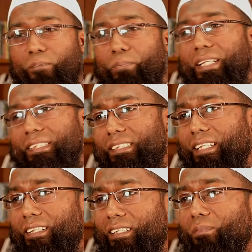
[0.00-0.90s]
Parents,
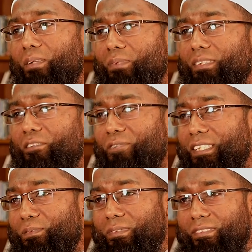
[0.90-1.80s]
they are involved with the
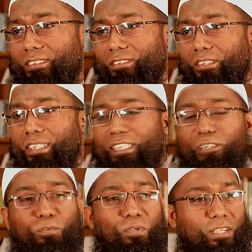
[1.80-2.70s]
Facebook
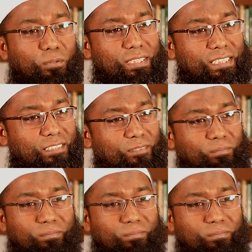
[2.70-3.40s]
24 hours,